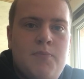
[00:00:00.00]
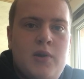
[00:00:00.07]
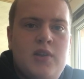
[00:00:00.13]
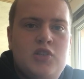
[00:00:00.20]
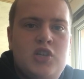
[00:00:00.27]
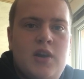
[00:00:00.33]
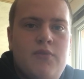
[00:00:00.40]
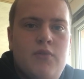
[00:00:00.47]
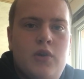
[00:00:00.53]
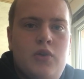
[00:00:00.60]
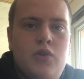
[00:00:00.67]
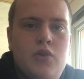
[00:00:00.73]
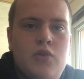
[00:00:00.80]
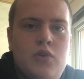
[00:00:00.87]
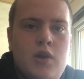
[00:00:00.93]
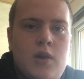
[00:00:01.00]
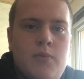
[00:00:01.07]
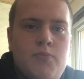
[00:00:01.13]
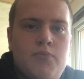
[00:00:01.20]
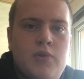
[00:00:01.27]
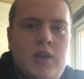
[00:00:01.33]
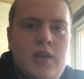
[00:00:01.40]
But Jeffrey Okudah
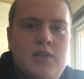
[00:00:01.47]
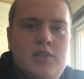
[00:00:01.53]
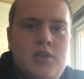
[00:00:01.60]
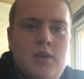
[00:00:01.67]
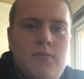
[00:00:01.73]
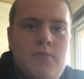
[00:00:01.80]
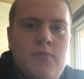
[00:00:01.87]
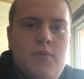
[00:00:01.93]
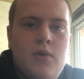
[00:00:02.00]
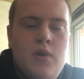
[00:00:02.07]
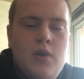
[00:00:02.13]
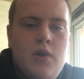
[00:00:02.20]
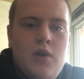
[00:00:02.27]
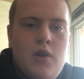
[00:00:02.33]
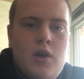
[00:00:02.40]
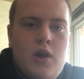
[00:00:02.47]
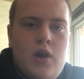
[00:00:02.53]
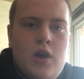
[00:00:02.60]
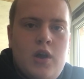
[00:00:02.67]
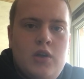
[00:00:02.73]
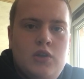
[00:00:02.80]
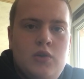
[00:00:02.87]
bringing some
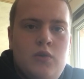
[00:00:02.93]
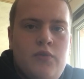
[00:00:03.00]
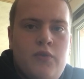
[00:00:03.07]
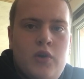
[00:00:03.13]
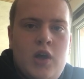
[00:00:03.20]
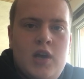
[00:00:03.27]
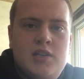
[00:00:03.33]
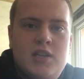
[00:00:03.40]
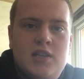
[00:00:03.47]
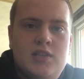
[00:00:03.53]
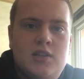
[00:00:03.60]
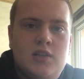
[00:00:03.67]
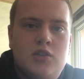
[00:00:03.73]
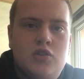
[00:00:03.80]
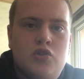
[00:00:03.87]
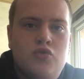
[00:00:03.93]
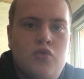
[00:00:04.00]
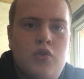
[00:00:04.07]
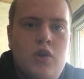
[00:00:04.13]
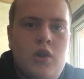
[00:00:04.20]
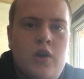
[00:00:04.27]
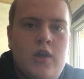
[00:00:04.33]
youthfulness into the
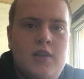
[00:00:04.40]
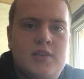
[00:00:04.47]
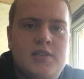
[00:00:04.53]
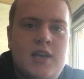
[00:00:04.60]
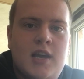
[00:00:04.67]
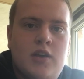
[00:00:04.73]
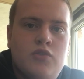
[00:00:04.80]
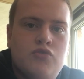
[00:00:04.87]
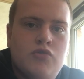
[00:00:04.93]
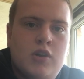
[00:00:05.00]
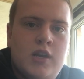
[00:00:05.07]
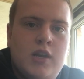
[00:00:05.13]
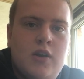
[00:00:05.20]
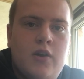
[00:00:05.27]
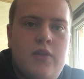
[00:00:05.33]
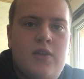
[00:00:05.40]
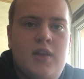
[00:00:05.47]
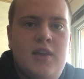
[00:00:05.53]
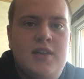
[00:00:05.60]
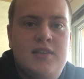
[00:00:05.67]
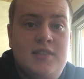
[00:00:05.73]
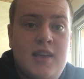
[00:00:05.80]
Detroit Lions secondary. I
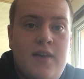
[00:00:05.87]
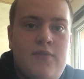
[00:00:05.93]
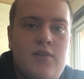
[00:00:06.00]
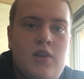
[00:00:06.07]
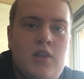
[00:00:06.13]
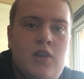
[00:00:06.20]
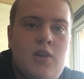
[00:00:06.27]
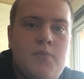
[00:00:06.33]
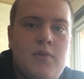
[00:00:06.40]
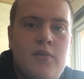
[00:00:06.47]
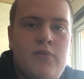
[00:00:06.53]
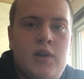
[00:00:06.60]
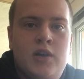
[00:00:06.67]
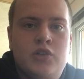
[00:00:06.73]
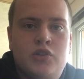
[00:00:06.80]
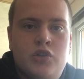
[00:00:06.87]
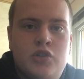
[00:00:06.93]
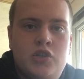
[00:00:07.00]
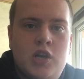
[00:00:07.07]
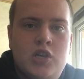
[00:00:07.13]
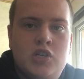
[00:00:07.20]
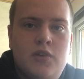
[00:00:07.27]
think he definitely could be a franchise
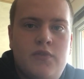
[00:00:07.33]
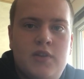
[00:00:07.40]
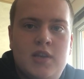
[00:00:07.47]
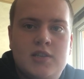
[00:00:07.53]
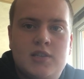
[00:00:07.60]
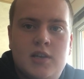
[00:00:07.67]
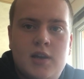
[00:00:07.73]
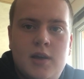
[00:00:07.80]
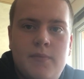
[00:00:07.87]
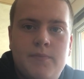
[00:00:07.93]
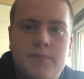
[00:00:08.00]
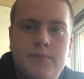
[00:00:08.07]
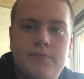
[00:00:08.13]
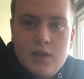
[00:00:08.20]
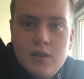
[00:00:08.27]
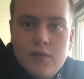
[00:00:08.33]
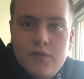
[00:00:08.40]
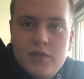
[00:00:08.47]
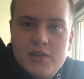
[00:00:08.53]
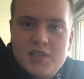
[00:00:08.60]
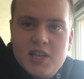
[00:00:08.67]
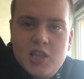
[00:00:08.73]
changer for years to come. For
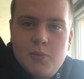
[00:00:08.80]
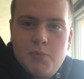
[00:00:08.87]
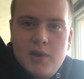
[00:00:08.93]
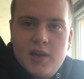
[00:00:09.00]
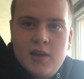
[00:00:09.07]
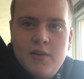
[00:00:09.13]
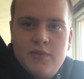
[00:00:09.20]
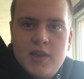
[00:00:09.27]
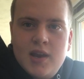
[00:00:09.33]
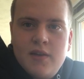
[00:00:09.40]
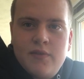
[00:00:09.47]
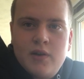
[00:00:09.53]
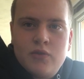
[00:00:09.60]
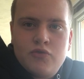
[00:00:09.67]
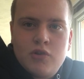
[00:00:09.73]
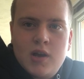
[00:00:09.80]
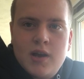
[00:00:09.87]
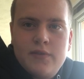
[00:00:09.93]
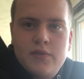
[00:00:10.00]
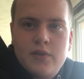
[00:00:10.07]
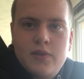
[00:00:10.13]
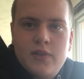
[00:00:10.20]
the 6th pick of the NFL
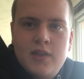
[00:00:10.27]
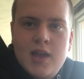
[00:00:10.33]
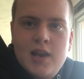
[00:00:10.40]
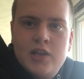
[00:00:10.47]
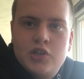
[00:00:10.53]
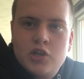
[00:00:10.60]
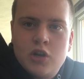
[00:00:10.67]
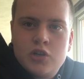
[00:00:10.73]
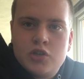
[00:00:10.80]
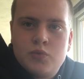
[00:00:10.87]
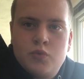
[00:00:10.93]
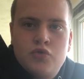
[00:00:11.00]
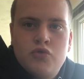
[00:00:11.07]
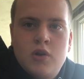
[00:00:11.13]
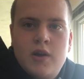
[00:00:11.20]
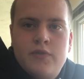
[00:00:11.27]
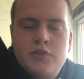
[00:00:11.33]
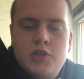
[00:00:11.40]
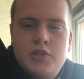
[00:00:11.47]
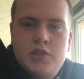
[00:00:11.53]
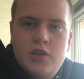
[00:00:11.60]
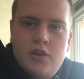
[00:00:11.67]
draft, I think the LA Chargers will draft
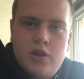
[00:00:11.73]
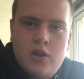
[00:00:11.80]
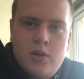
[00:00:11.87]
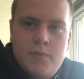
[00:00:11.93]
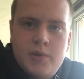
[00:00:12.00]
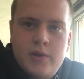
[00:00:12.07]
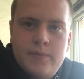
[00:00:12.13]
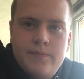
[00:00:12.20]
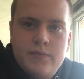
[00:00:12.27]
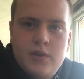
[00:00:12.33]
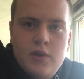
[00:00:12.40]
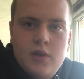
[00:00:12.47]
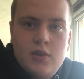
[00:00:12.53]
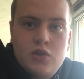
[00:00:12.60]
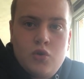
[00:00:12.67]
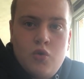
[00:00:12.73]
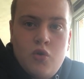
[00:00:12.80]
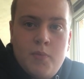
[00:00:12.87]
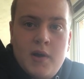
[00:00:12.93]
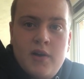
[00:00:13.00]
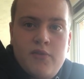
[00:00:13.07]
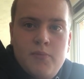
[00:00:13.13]
Justin Herbert,
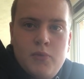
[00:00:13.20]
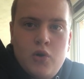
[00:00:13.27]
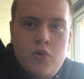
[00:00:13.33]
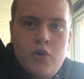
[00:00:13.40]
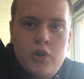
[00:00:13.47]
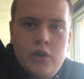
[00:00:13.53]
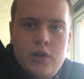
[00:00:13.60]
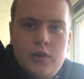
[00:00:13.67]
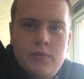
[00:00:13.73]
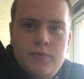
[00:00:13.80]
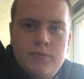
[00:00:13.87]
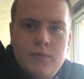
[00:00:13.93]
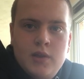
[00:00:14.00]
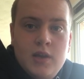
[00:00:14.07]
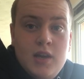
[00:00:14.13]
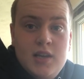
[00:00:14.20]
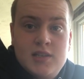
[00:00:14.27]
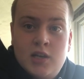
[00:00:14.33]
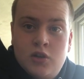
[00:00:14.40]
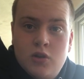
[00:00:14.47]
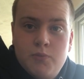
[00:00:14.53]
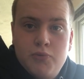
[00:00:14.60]
quarterback from Oregon. He's
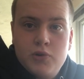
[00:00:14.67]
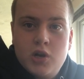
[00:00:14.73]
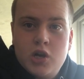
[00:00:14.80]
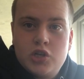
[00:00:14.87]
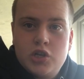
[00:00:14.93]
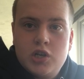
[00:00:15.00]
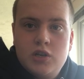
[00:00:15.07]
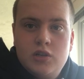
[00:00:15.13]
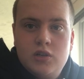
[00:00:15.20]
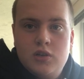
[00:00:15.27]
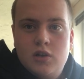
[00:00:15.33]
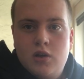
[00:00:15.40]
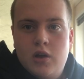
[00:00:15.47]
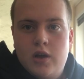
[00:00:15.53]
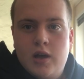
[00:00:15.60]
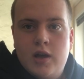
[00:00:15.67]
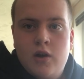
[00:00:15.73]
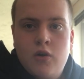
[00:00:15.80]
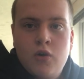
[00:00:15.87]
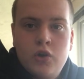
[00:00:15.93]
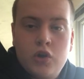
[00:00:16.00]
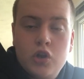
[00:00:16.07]
had good production at
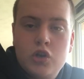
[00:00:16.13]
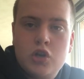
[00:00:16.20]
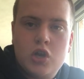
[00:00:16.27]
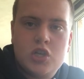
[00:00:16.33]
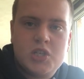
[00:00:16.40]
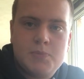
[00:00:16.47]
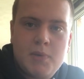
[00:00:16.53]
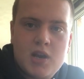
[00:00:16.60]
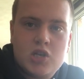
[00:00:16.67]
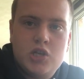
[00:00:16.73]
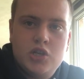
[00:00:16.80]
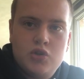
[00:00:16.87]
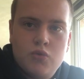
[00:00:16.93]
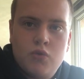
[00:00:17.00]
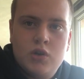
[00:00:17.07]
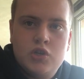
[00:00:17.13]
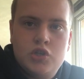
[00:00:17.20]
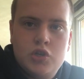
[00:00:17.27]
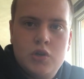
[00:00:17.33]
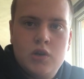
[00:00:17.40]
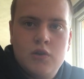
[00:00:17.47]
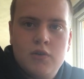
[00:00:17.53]
Oregon, especially during his
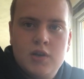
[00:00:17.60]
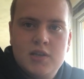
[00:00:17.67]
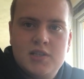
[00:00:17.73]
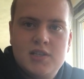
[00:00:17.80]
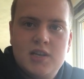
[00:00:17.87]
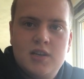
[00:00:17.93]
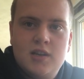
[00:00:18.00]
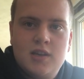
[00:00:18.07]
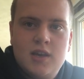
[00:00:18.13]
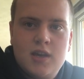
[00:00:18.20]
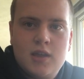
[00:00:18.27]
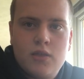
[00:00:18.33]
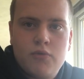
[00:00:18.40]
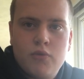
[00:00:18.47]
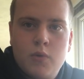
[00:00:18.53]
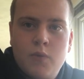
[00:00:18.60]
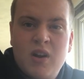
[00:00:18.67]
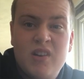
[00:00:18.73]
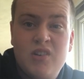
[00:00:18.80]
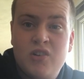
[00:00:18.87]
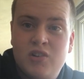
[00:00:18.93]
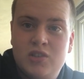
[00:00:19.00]
junior and his senior year, threw
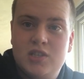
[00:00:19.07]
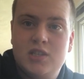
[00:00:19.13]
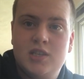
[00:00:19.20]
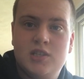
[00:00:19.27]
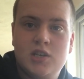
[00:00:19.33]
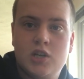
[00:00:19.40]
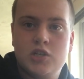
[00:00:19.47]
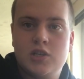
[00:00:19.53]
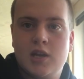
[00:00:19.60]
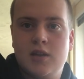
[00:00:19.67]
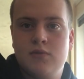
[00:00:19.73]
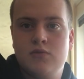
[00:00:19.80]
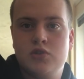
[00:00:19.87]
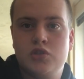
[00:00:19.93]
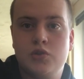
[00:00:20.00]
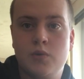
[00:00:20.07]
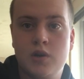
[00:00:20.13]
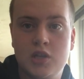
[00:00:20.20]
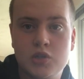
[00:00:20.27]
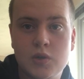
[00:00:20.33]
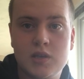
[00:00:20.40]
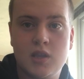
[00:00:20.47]
around 90 touchdowns to
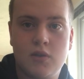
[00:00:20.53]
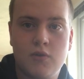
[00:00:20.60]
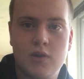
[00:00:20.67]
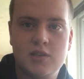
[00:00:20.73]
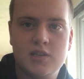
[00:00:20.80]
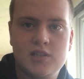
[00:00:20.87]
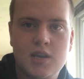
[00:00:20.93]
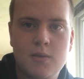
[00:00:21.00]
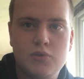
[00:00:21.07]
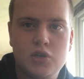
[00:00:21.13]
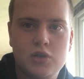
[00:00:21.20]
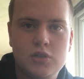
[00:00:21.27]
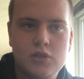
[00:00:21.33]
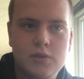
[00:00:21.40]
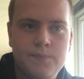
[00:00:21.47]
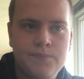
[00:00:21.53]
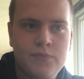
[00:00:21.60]
only 23 interceptions.